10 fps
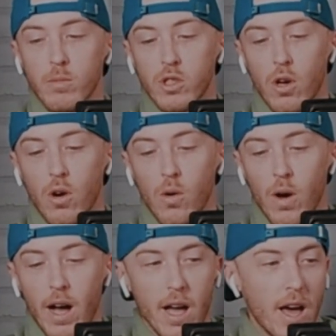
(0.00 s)

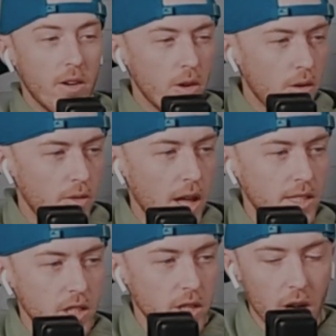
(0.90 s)
So I don't know if
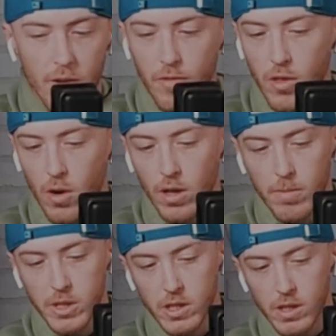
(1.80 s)
that's enough, though.
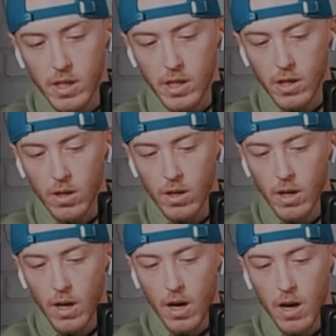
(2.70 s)
Let me see here.
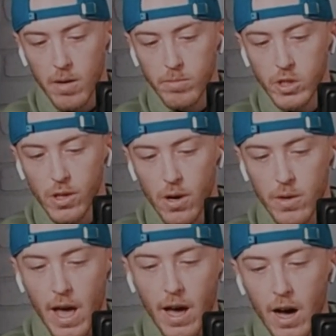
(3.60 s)
So
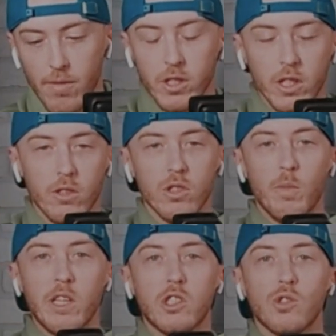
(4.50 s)
yeah, obviously there's a
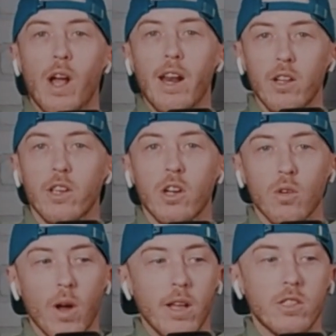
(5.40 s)
big straddle
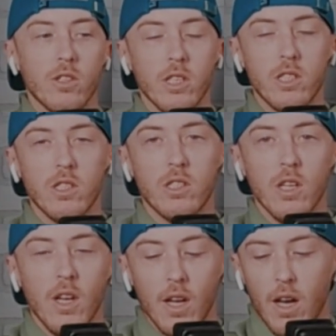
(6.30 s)
here, right? So this is
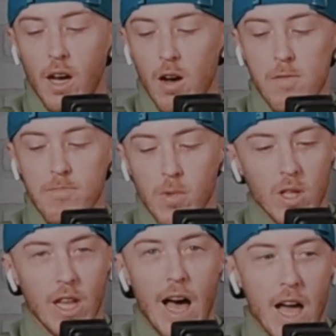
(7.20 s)

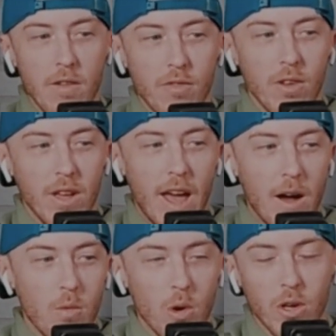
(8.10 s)
live
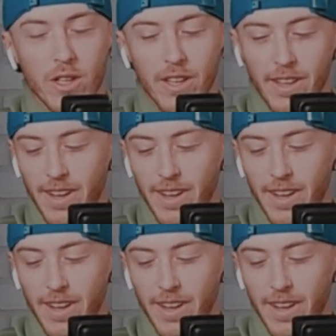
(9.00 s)
at work.